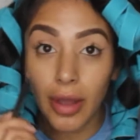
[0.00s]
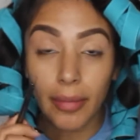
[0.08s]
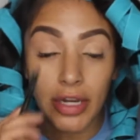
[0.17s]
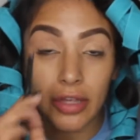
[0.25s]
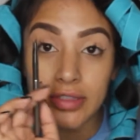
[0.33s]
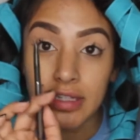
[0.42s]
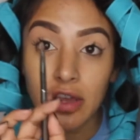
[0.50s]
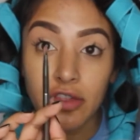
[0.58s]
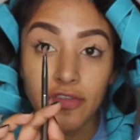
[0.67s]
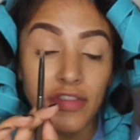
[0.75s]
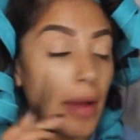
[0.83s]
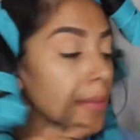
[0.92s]
I'm going to use
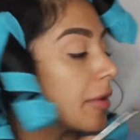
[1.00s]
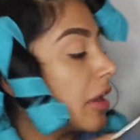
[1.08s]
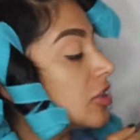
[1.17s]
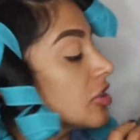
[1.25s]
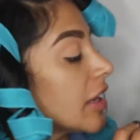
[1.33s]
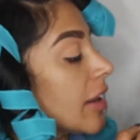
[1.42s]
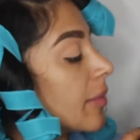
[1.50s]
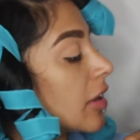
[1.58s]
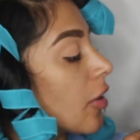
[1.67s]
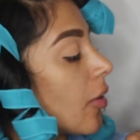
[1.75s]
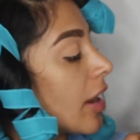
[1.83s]
another flat brush and I'm going to go